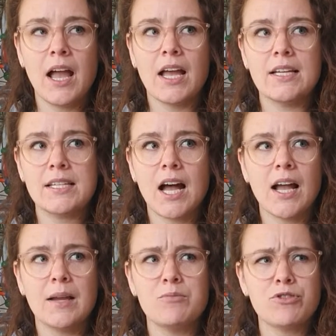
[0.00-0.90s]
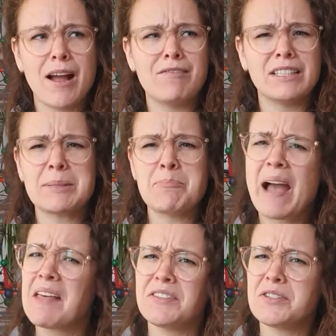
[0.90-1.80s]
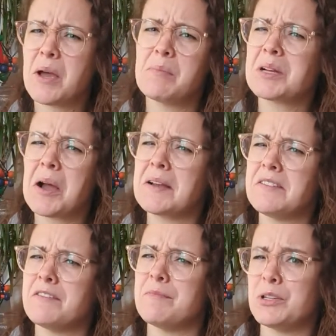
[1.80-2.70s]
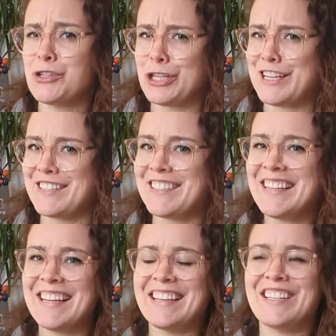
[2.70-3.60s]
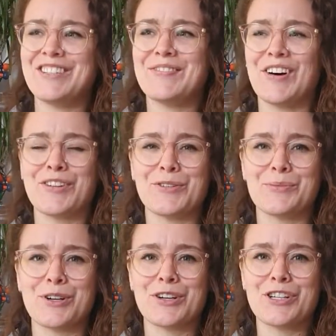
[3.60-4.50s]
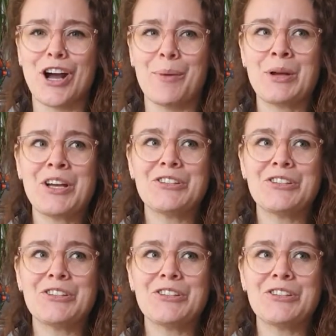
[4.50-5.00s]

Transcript: a time-traveling bathtub kind of machine in his father's workshop.